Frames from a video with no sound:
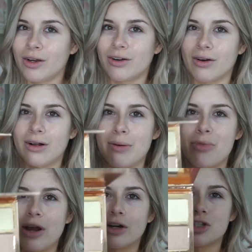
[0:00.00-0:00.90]
girl, I'm
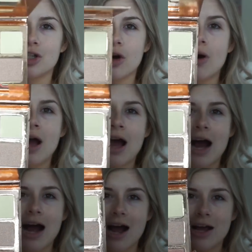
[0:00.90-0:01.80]
there. So
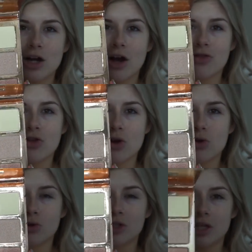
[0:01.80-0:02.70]
I got
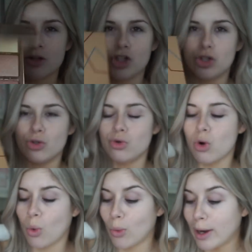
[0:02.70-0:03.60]
those
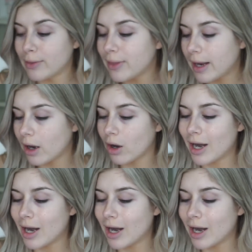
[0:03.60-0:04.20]
two right there,